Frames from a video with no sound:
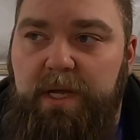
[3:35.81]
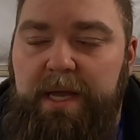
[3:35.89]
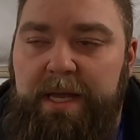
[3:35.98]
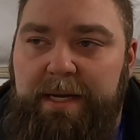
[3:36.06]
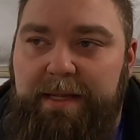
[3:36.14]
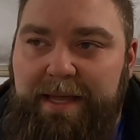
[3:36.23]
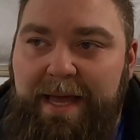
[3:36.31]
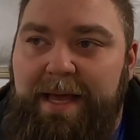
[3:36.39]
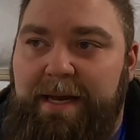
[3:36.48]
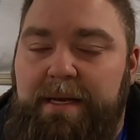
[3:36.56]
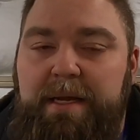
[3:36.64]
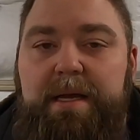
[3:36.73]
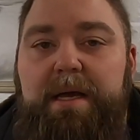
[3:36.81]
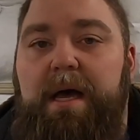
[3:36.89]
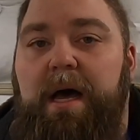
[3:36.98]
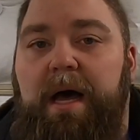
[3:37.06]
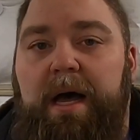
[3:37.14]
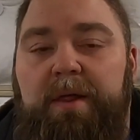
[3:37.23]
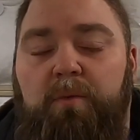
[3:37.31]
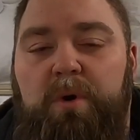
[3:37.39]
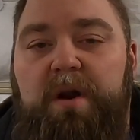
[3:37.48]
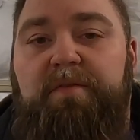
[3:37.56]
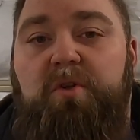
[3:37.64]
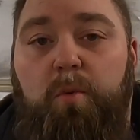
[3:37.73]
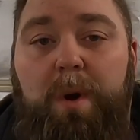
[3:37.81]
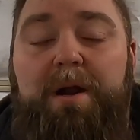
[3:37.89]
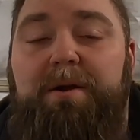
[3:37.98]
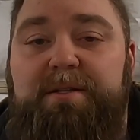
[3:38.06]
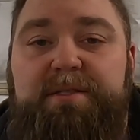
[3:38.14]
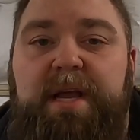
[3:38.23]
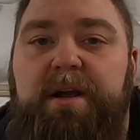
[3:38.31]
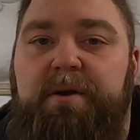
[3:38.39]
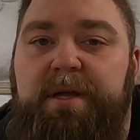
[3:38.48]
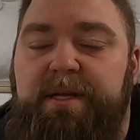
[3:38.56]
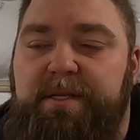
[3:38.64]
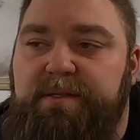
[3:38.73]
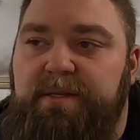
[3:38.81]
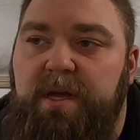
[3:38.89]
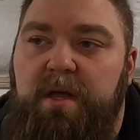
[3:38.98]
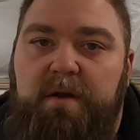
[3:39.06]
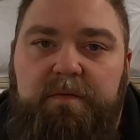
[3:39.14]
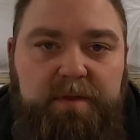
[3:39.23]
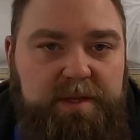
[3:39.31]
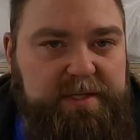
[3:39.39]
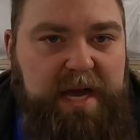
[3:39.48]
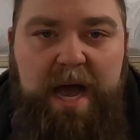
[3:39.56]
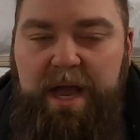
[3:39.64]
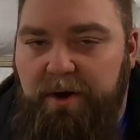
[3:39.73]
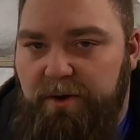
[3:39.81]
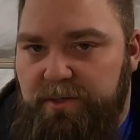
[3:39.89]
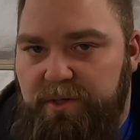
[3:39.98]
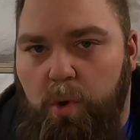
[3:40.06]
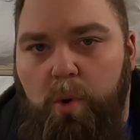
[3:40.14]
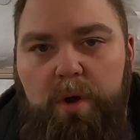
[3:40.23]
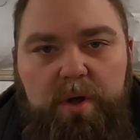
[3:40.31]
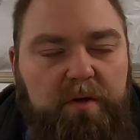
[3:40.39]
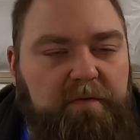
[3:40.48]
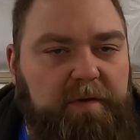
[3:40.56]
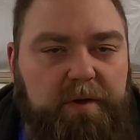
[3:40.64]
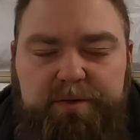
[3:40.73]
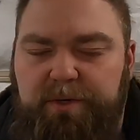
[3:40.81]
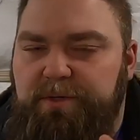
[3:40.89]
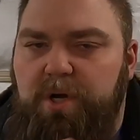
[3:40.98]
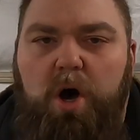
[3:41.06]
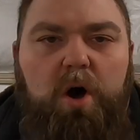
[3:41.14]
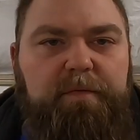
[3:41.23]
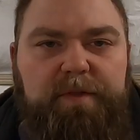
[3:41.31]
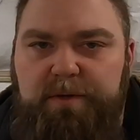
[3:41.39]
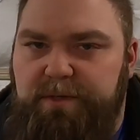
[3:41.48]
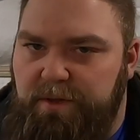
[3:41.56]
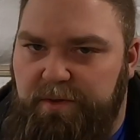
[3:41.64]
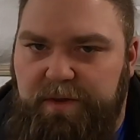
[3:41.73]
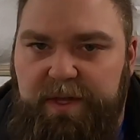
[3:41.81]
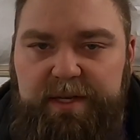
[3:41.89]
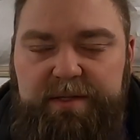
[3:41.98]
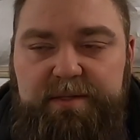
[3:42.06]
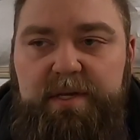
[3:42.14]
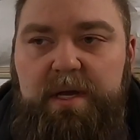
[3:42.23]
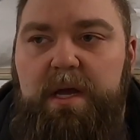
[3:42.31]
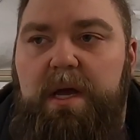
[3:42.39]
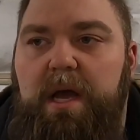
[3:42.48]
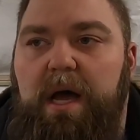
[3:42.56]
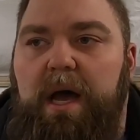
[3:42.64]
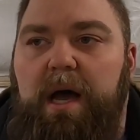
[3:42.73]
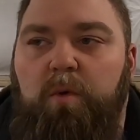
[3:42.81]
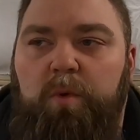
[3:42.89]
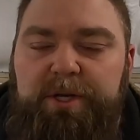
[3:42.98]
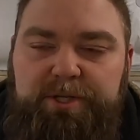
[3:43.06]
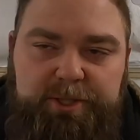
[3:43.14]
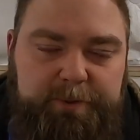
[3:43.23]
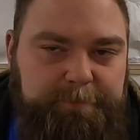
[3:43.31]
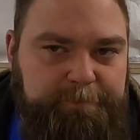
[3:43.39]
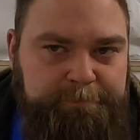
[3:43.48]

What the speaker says: And then whatever the wear and tear is for the tires, oil, filters, all of those other things, which